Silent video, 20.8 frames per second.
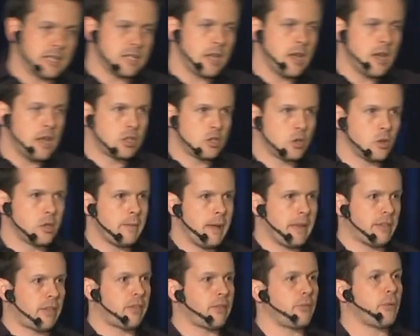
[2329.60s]
let's talk
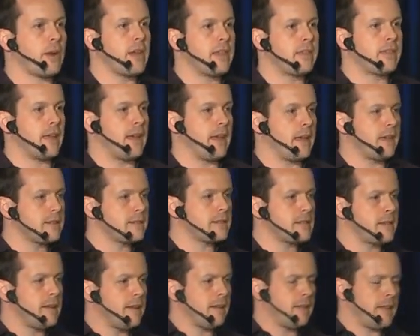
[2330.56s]
about the three
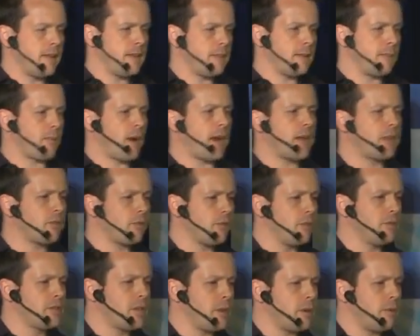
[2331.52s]
things, uh, the
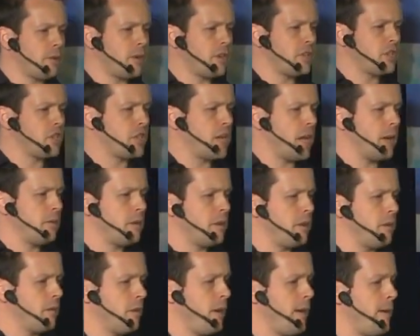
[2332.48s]
breakthroughs that I wanted to share with
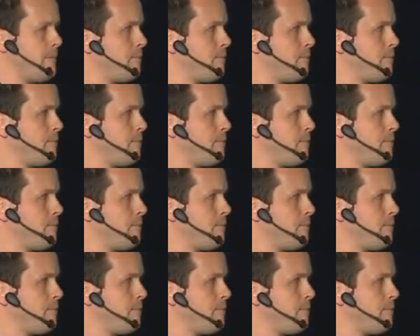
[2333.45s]
you.